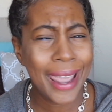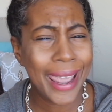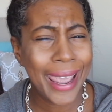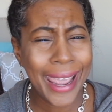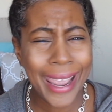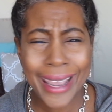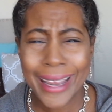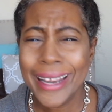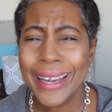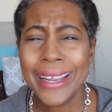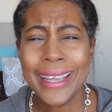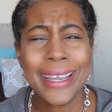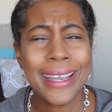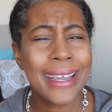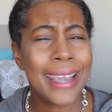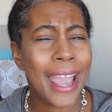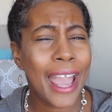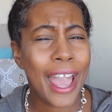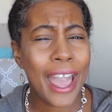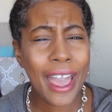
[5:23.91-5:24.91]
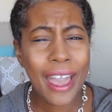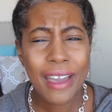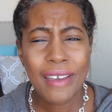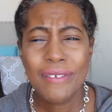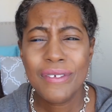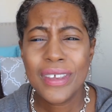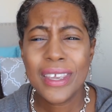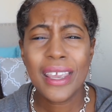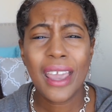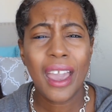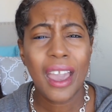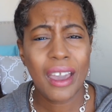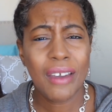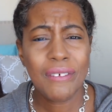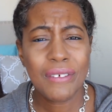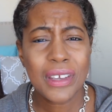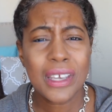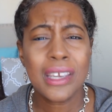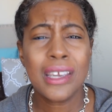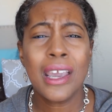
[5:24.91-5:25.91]
any
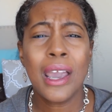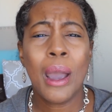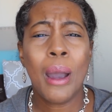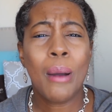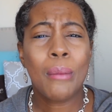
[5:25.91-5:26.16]
heavy